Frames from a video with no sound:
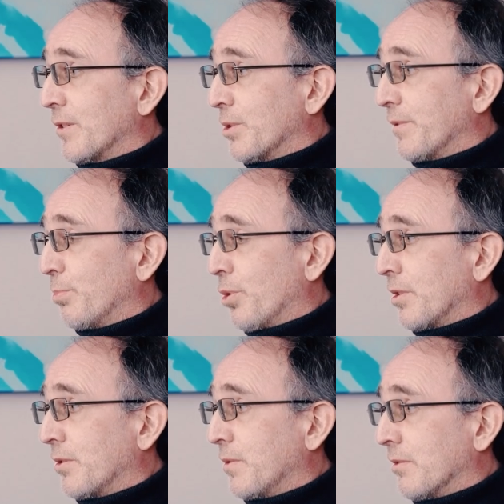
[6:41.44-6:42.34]
So it's
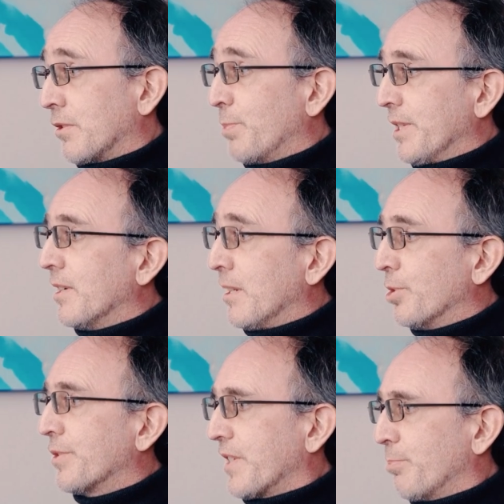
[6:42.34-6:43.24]
important to be
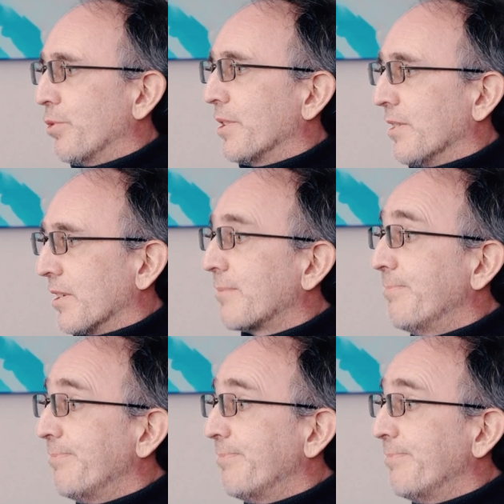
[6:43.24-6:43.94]
able to separate that.